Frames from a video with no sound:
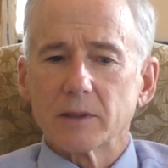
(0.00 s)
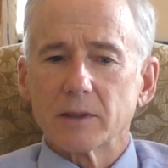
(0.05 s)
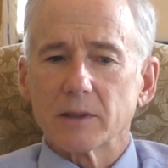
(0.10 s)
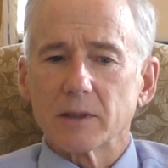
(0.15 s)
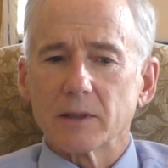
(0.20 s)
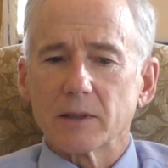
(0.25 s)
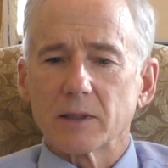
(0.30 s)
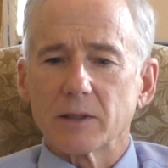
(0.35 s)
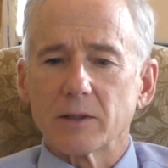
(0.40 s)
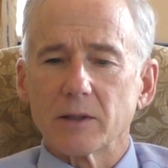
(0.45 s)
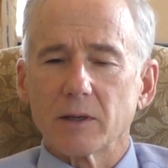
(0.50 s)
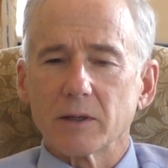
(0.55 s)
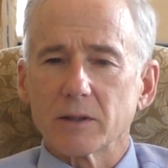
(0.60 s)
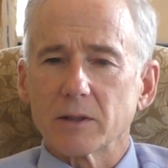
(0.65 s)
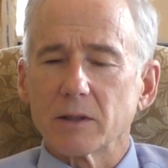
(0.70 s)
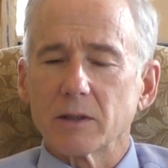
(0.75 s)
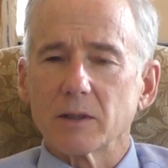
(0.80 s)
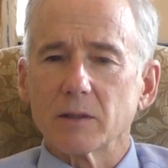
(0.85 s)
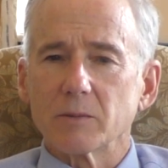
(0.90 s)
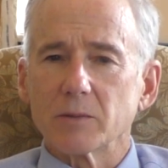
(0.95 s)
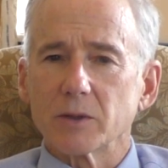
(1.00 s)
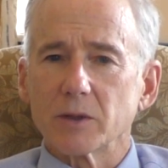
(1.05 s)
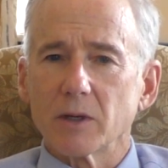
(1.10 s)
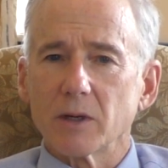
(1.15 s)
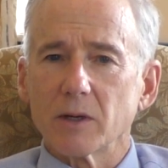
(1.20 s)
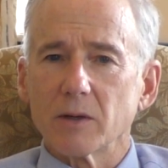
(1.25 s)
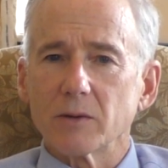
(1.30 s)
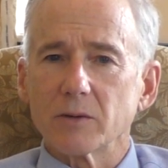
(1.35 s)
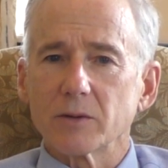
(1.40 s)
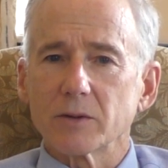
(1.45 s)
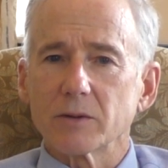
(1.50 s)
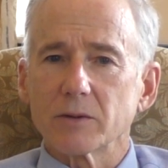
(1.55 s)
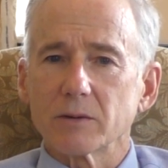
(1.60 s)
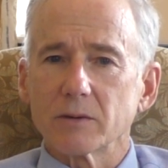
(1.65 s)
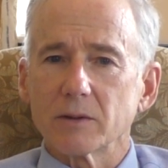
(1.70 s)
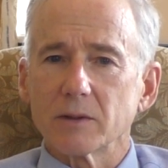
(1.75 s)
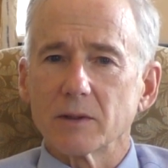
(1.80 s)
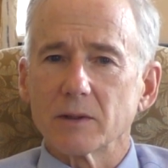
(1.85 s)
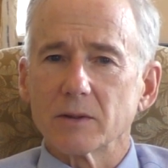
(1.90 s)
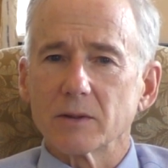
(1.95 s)
uh, conducting themselves
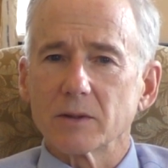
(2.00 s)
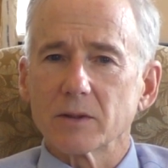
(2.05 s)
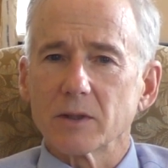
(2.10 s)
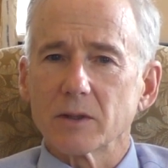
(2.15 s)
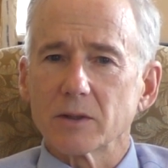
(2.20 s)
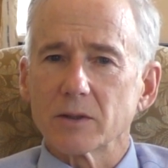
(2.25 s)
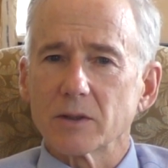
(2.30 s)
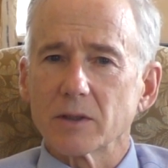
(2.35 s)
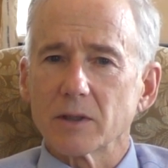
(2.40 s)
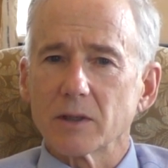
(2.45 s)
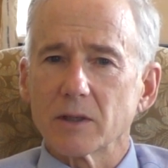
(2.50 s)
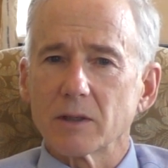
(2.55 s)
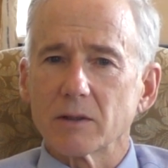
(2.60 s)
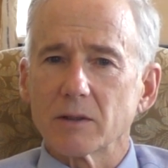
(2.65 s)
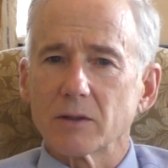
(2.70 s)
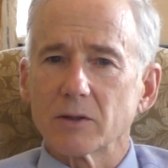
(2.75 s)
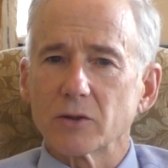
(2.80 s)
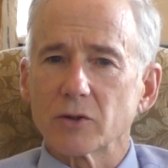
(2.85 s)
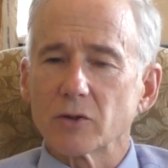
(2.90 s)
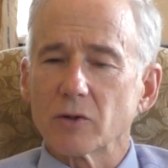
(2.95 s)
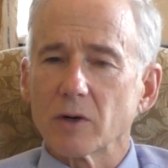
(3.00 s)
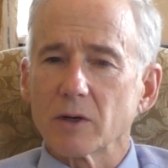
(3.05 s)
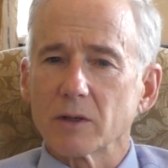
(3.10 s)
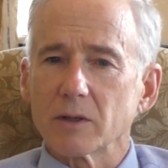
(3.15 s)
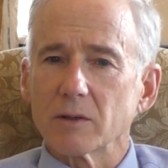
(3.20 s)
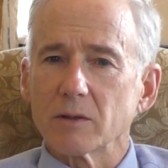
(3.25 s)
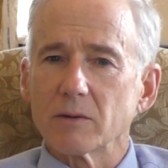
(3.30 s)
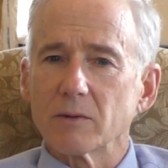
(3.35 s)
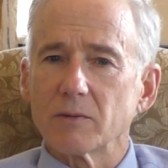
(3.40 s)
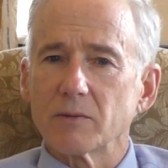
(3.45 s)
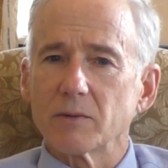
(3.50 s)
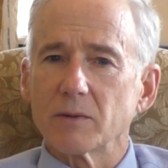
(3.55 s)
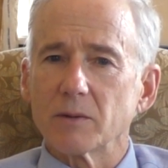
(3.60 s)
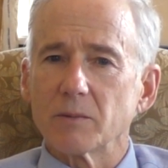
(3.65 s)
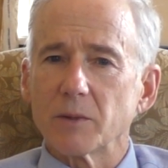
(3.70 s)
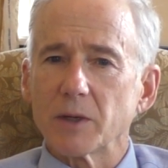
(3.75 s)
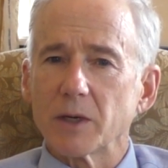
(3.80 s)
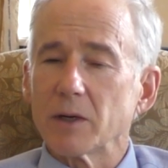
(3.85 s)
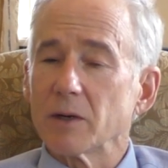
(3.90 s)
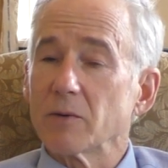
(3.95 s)
in such a constructive
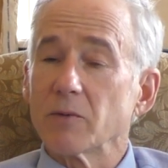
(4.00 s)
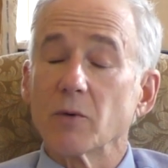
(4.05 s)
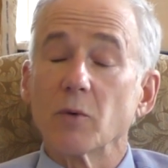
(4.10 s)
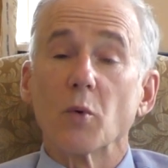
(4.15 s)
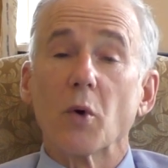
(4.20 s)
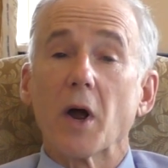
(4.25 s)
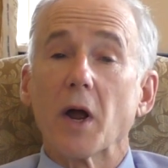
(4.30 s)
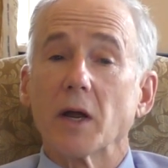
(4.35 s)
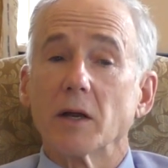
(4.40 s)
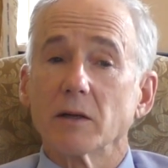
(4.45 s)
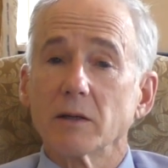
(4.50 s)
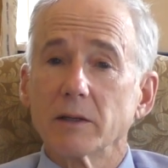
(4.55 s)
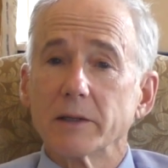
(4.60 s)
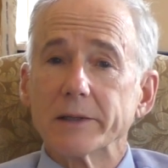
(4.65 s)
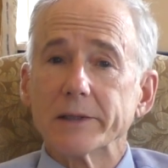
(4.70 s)
and meaningful way.